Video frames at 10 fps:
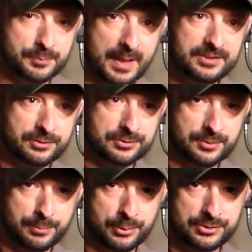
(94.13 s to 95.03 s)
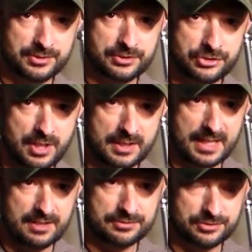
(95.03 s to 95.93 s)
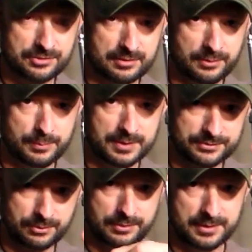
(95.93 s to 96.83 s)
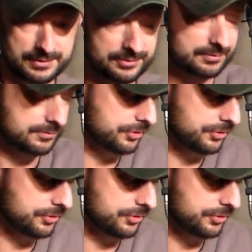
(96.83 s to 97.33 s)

spacers to push this shock out just a little bit so that it's